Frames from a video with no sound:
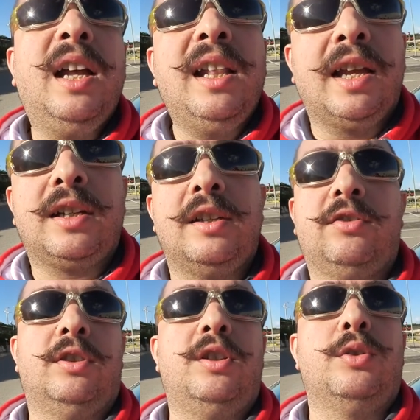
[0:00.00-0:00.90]
I like
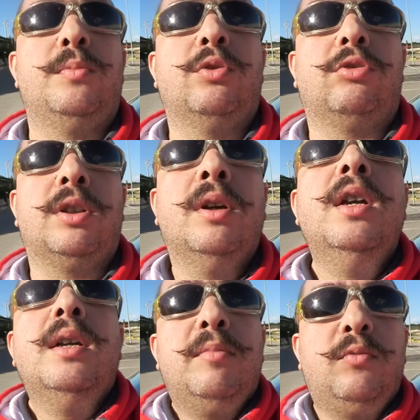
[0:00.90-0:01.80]
listening to music.
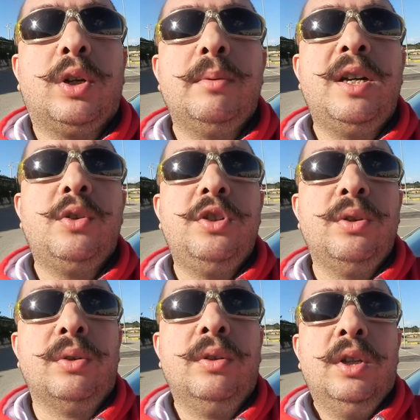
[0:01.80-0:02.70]
But what about you?